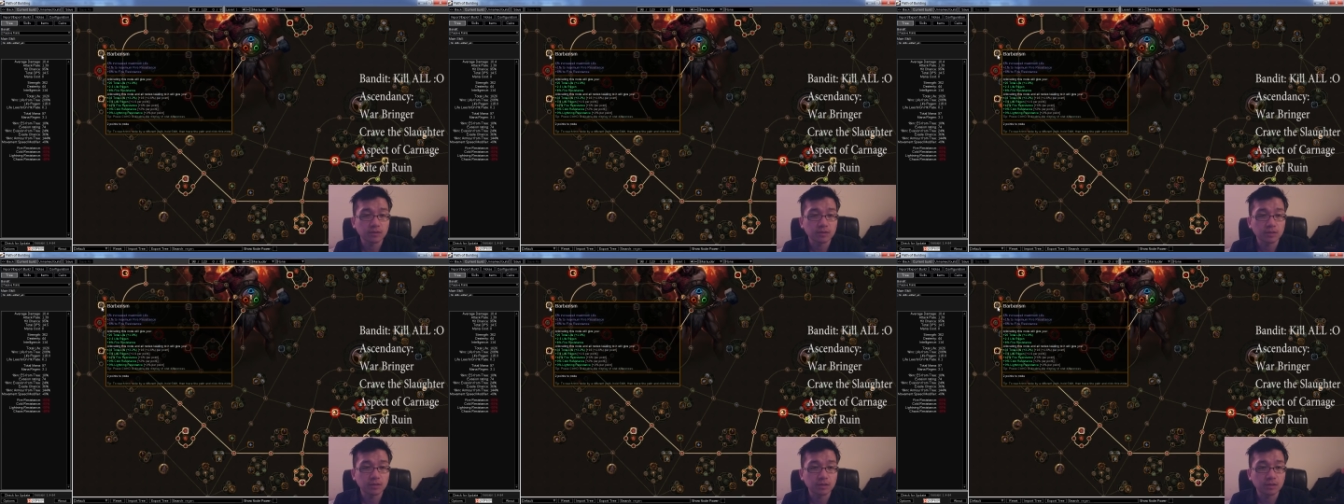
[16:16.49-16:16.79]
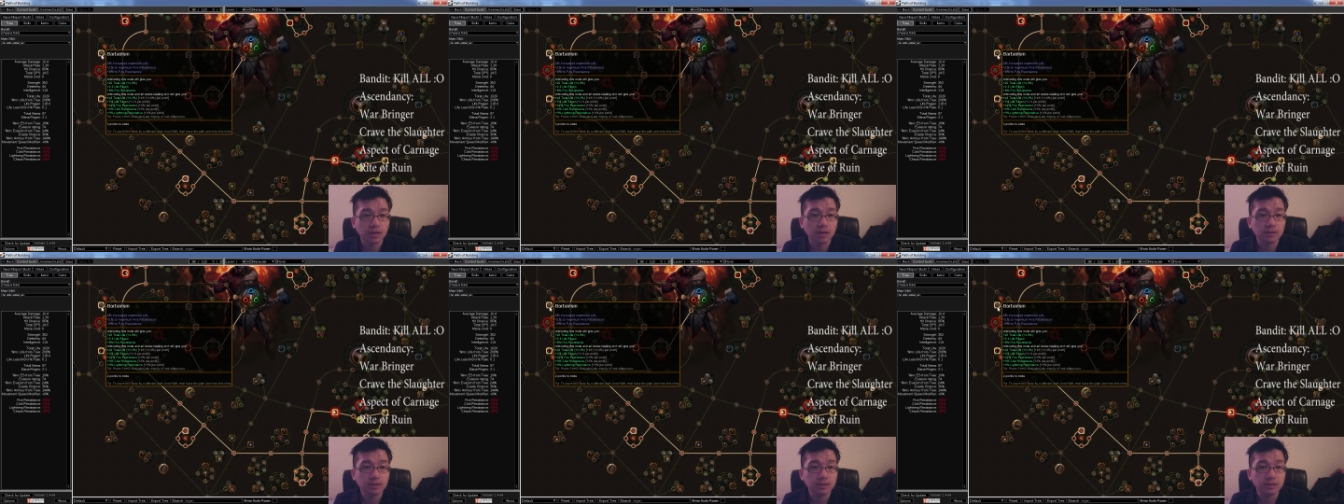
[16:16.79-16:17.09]
Uh,
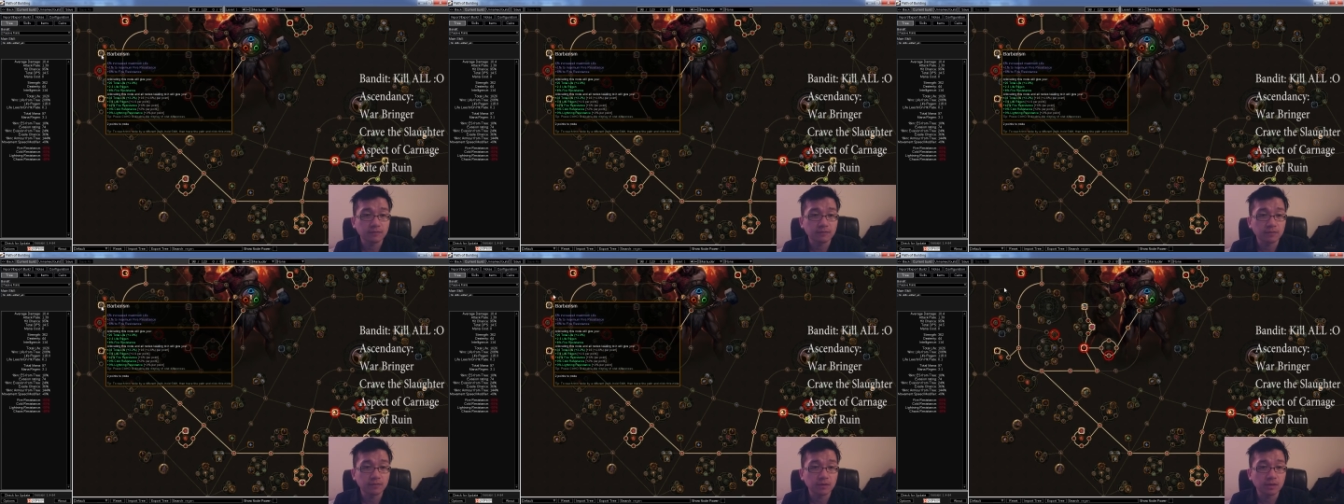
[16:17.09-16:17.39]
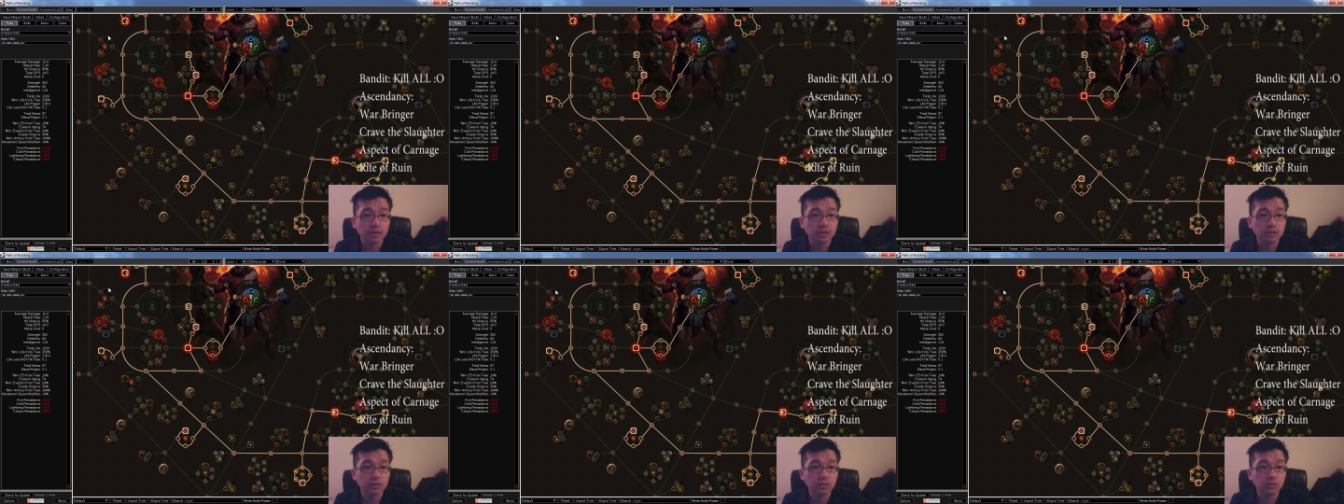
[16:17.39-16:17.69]
definitely
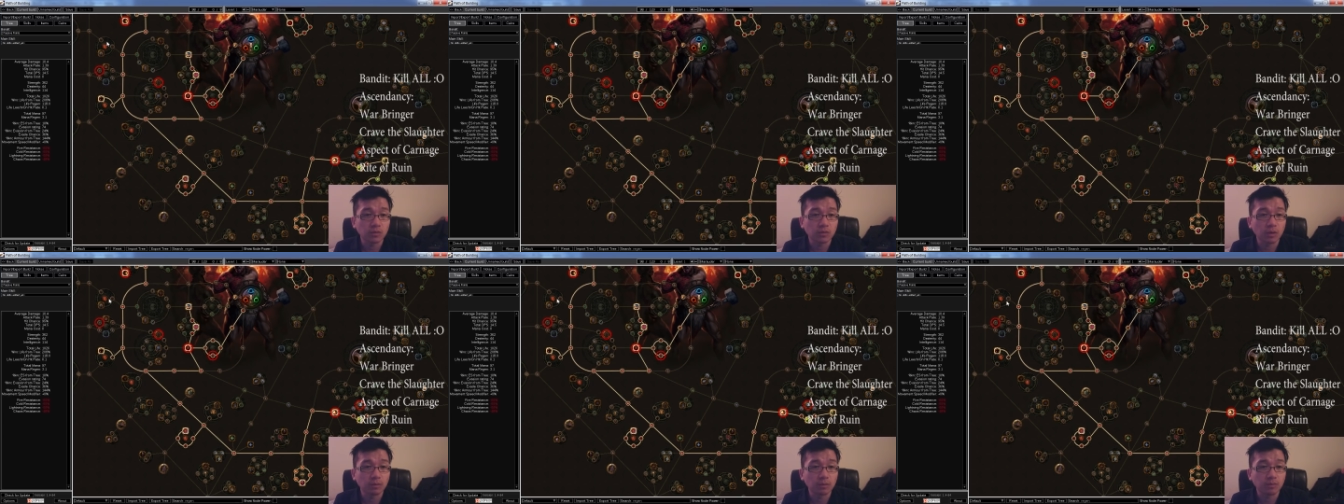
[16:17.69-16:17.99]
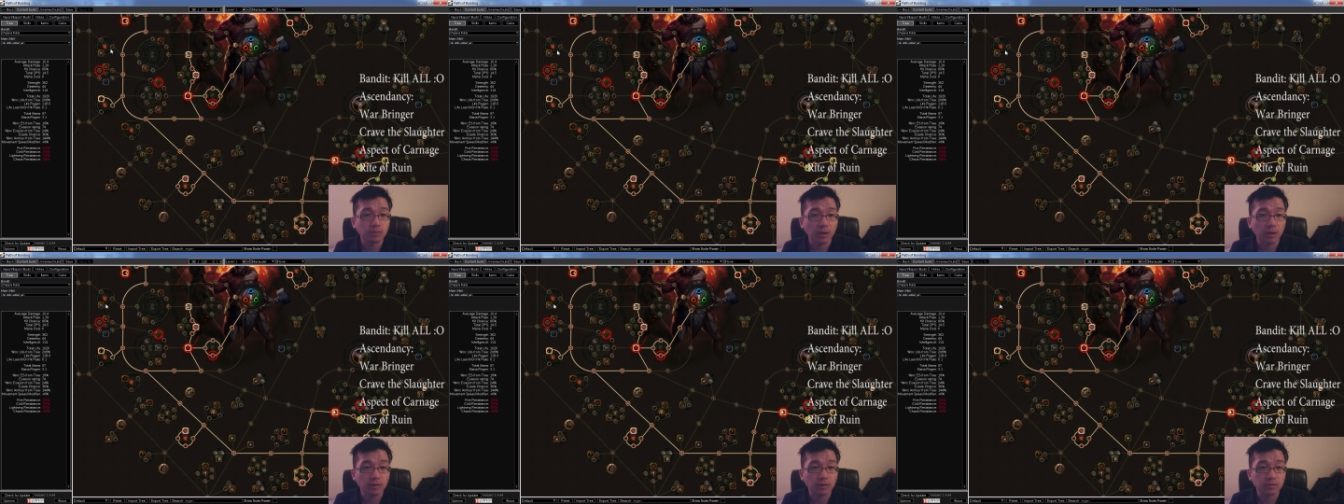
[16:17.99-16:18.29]
you want
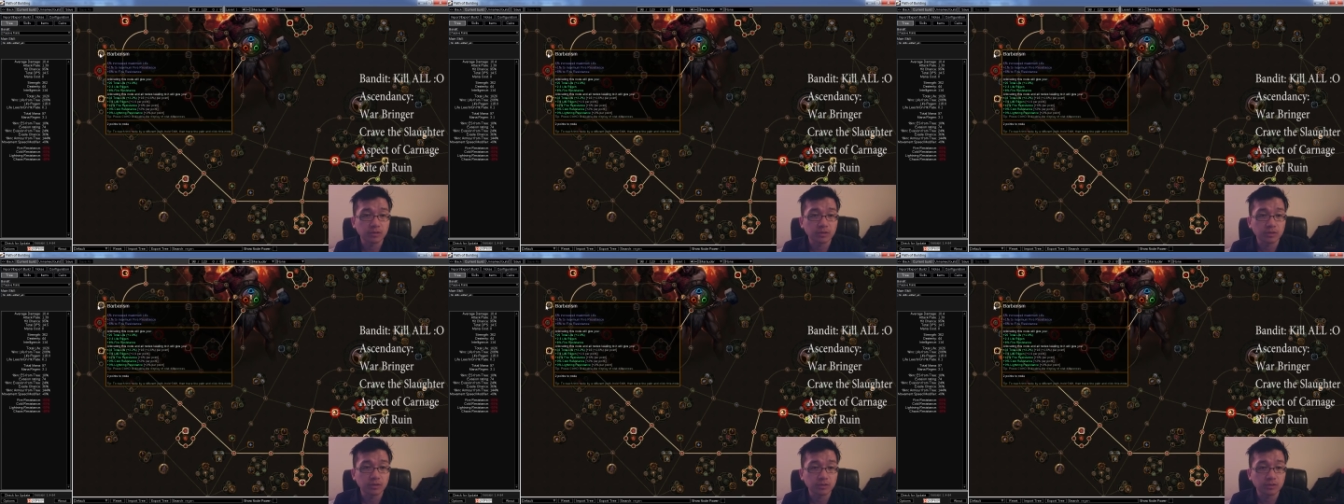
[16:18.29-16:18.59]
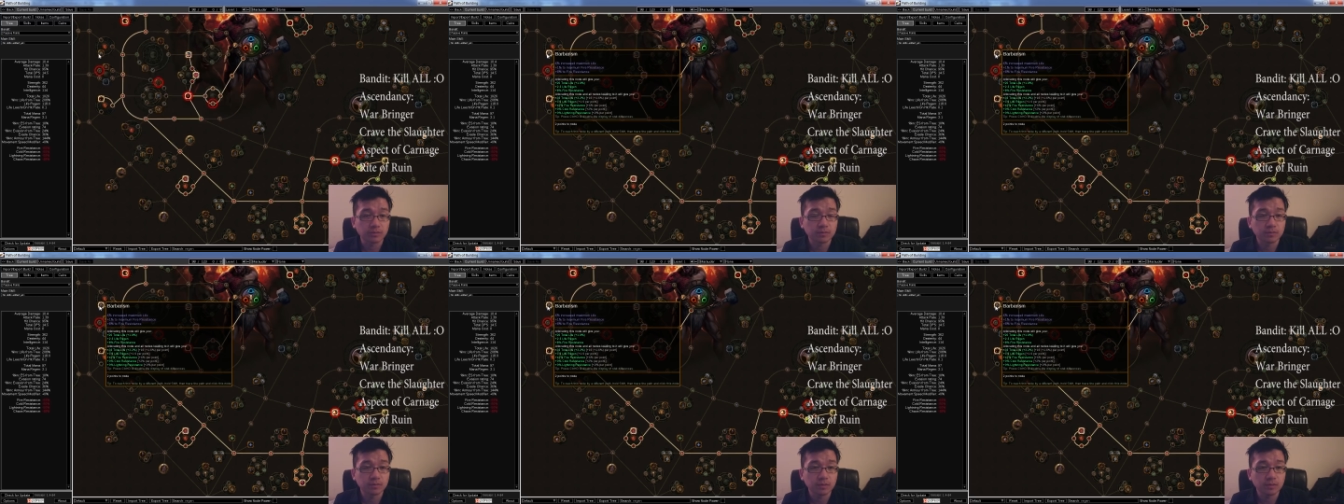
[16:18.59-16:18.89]
barbarism
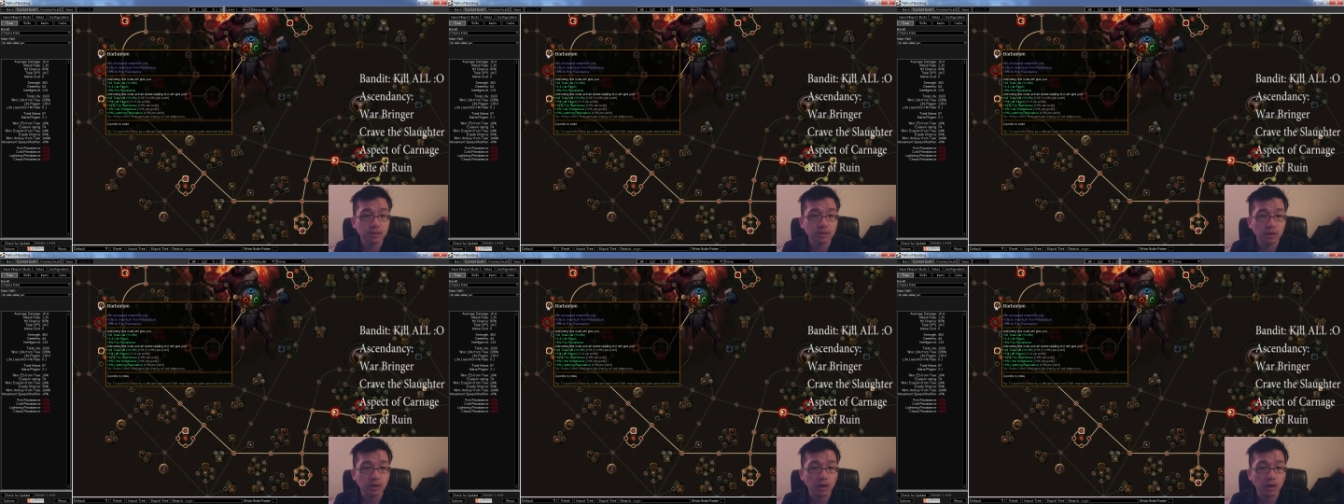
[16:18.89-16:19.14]
uh,